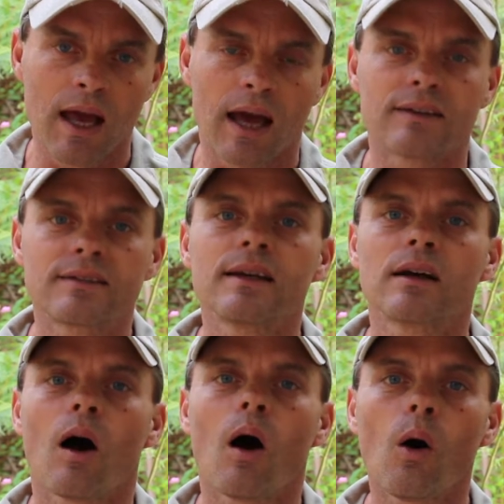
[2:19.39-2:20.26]
and
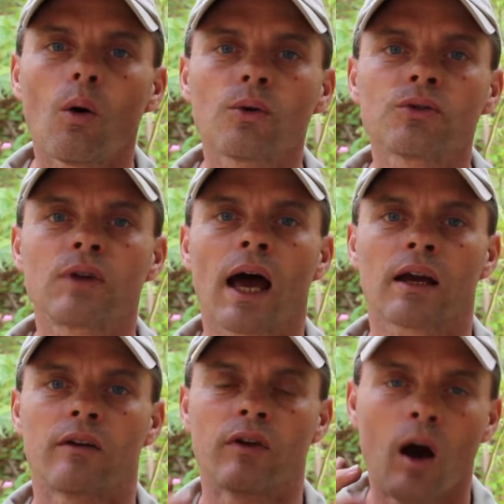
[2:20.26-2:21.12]
seeing a whole
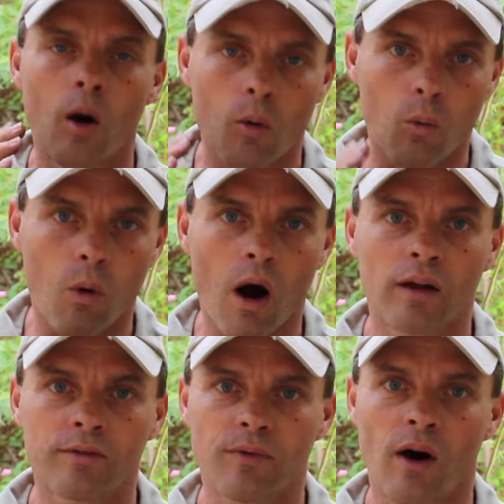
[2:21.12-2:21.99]
stack of
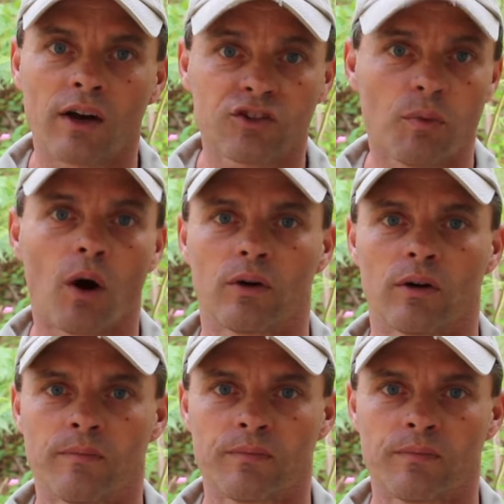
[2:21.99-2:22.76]
wildfire smoke.